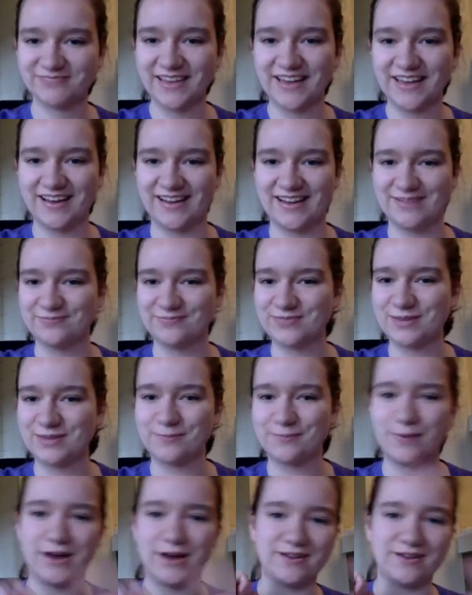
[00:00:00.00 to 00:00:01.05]
The
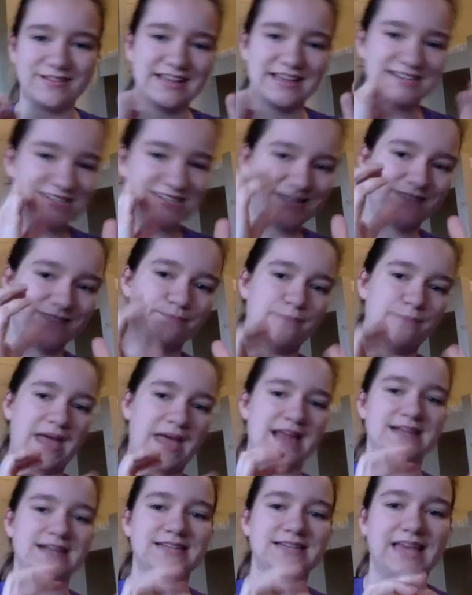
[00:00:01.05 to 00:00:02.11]
bottle likes to
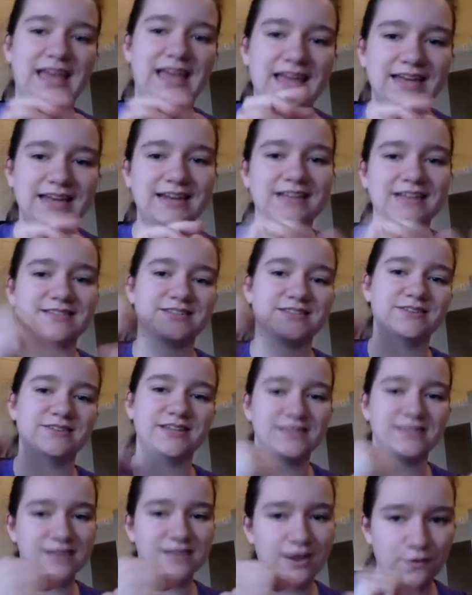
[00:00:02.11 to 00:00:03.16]
bend in, and so it needs a
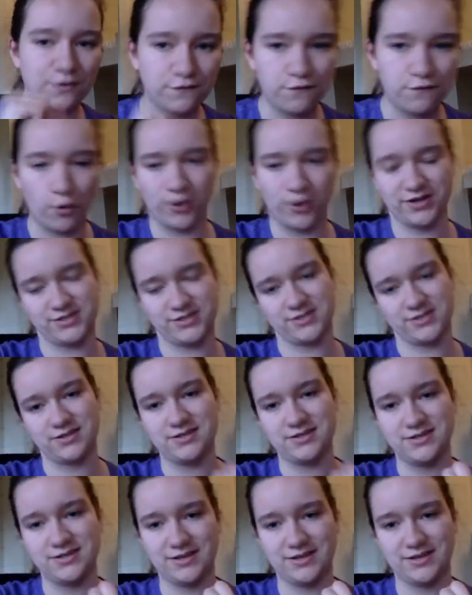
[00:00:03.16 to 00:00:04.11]
lot of force to